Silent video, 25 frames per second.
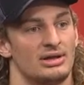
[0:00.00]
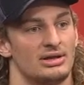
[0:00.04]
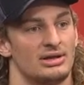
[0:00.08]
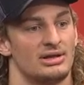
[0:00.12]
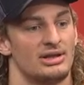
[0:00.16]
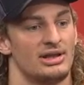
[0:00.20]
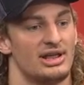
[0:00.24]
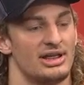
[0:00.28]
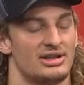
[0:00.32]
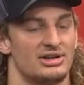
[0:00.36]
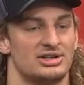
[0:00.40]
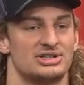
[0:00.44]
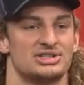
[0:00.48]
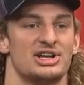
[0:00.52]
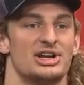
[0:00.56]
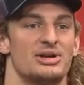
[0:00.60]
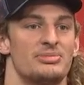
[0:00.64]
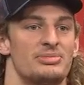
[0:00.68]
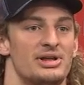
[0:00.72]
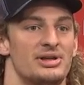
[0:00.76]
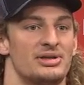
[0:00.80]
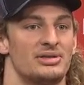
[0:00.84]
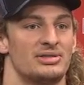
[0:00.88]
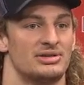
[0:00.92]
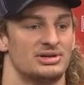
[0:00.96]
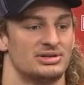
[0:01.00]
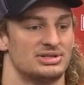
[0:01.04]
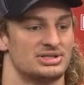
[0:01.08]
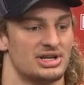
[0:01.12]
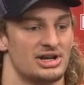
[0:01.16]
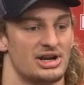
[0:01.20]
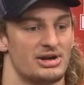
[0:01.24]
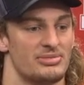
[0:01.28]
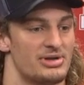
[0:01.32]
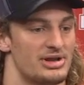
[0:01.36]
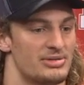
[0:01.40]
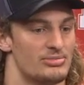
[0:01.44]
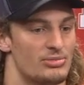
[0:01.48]
Yeah, there's
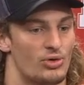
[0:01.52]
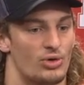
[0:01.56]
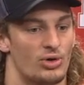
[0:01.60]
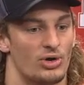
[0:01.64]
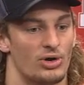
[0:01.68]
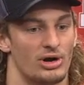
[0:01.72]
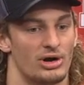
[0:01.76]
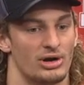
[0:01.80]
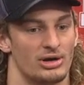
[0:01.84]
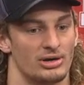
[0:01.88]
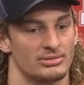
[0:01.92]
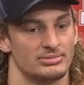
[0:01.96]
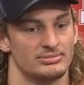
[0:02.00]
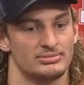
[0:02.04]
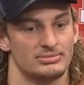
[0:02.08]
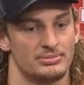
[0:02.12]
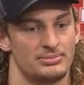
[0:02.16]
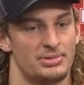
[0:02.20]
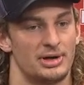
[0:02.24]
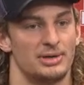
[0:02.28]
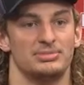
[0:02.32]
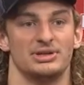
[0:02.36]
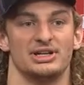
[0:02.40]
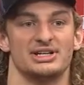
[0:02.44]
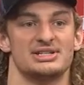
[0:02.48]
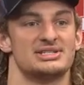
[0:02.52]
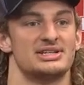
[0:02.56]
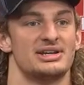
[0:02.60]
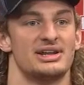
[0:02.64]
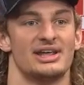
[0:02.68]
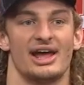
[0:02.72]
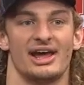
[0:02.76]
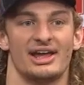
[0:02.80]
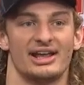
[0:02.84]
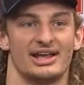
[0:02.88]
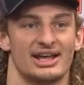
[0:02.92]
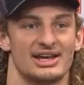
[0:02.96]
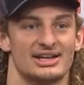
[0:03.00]
gonna be more publicity,
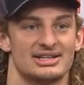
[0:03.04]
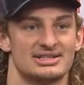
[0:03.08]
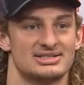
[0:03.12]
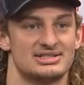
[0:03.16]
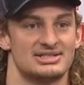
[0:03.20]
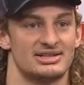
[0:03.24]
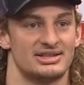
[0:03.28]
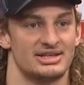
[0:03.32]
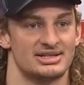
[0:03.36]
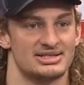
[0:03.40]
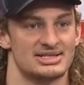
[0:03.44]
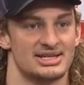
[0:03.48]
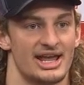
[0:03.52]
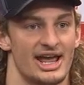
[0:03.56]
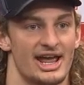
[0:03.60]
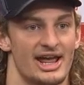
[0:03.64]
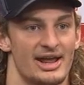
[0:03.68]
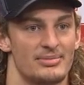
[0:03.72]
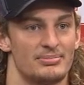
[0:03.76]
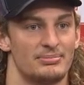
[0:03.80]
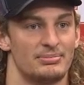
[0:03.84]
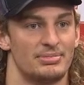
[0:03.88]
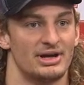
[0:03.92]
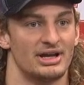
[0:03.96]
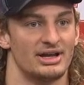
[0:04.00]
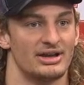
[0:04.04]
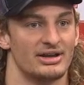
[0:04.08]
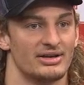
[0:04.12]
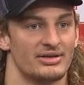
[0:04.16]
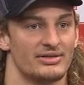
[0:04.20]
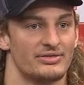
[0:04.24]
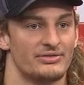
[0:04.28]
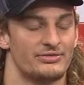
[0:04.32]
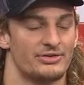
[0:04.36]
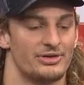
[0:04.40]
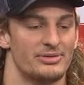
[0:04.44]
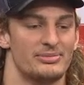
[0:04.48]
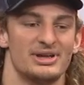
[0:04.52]
I guess, to this game.
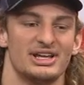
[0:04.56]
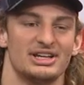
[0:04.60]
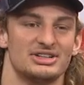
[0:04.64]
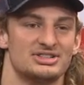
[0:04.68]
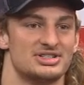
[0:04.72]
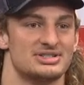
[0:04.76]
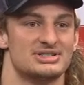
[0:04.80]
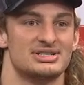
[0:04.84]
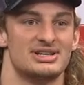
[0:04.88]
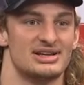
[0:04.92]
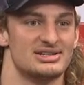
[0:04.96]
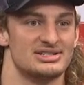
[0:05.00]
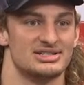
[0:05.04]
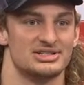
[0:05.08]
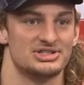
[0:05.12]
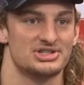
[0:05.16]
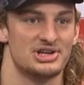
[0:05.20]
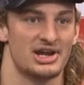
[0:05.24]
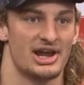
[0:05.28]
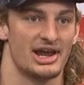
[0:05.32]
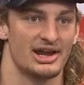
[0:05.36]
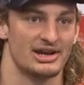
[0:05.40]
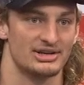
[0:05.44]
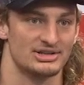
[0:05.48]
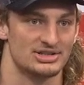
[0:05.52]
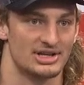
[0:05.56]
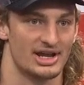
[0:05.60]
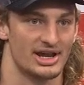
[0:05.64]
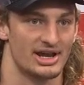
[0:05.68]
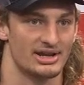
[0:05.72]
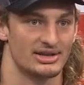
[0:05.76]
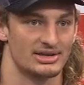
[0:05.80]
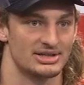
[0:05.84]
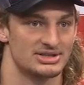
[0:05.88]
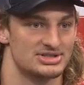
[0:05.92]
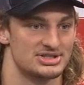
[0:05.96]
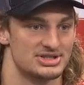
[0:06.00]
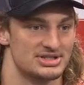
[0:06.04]
But for me, it just doesn't change.
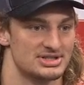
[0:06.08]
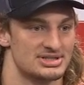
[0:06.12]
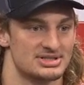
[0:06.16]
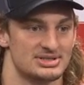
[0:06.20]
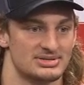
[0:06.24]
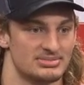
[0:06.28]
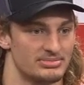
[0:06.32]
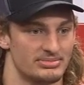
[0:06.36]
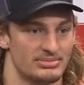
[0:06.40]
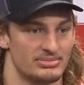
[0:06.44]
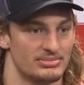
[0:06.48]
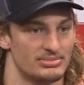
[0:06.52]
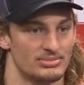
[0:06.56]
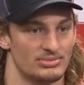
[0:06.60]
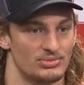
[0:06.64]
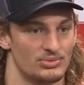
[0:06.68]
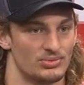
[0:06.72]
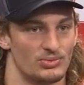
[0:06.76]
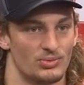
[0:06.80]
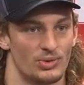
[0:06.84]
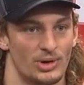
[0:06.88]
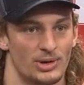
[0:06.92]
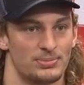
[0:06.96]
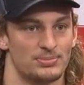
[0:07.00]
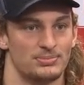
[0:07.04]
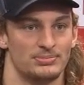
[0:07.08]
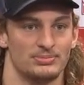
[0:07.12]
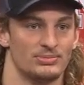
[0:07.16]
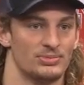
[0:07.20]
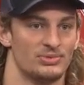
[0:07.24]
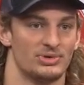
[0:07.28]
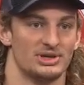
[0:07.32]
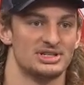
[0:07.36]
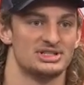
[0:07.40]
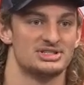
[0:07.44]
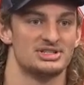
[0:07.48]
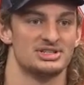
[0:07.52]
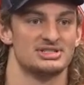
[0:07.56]
Like, it's
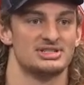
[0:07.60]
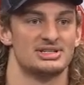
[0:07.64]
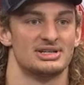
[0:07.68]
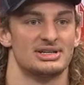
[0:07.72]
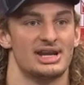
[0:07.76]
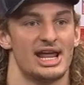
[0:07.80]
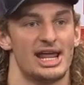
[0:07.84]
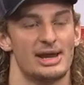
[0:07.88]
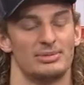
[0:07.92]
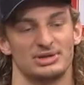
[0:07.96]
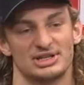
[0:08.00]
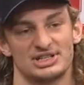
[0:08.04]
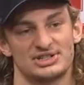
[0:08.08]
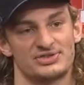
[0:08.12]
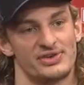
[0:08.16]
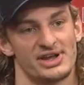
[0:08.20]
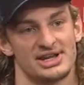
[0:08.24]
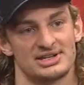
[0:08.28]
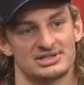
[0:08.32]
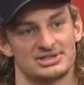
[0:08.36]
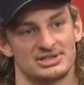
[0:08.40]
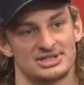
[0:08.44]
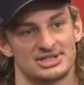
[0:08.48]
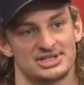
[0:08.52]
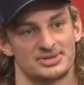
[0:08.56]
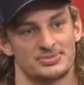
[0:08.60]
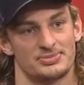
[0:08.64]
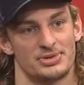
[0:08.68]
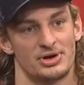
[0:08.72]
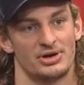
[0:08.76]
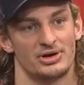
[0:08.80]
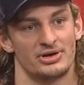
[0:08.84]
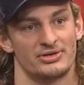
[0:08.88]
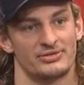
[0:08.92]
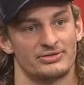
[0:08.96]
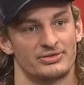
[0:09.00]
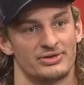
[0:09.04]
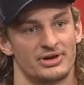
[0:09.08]
just a nameless, faceless
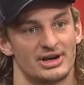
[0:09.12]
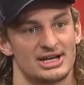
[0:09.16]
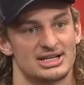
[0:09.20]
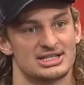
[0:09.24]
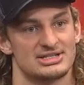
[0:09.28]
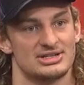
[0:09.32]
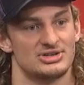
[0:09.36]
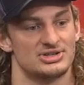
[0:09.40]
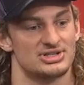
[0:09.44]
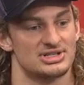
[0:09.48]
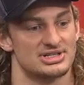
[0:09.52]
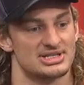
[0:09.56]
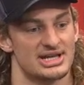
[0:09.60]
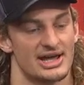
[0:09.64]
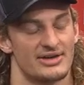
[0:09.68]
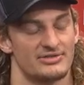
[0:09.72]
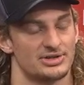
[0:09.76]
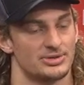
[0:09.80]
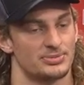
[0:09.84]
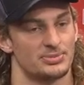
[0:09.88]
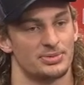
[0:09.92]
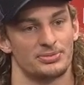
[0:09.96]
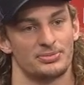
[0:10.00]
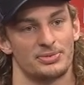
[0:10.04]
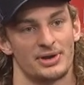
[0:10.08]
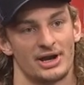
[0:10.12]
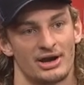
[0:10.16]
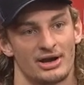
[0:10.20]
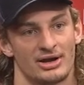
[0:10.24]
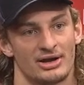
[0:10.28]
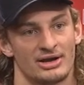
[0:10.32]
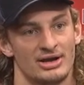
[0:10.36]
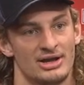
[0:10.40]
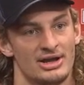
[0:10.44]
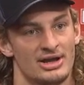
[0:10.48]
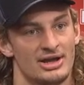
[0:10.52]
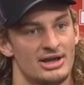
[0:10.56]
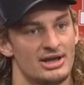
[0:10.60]
opponent for us. You just have to
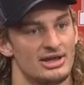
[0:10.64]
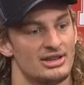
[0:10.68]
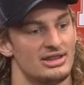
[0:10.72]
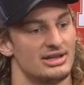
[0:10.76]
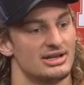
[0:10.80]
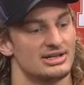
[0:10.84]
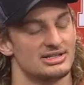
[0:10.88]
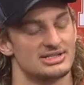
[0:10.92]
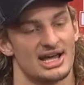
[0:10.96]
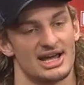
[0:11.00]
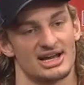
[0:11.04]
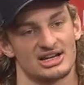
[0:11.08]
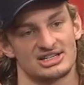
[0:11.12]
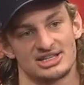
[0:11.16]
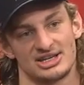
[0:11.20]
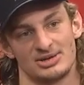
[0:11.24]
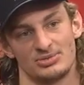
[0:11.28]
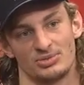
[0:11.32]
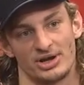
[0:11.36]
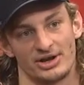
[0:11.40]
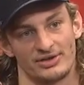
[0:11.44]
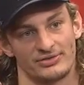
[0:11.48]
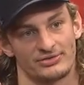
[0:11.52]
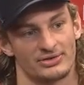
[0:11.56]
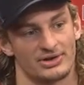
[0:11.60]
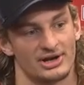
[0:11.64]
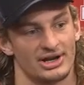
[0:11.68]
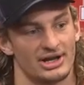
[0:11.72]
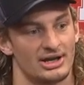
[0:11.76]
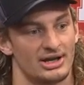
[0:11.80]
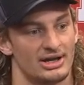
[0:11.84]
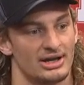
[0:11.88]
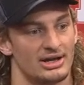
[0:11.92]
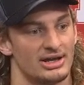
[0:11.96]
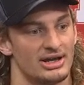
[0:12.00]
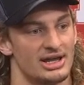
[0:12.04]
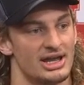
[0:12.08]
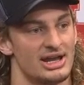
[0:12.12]
prepare the exact same way
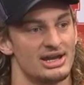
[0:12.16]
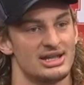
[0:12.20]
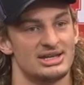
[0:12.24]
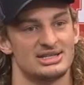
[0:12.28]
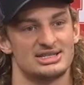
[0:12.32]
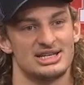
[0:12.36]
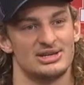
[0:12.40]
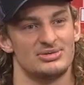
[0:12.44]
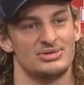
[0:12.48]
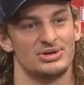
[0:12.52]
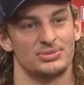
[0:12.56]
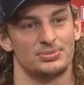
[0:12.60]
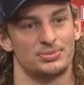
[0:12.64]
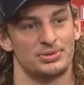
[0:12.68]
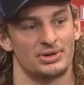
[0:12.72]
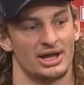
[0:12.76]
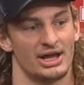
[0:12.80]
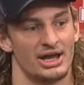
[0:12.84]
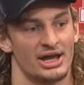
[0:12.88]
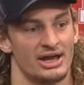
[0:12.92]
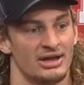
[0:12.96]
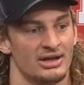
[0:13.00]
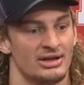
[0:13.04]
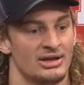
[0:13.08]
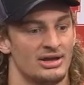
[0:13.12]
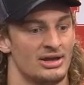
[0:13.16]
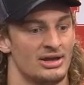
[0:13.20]
for any team you play,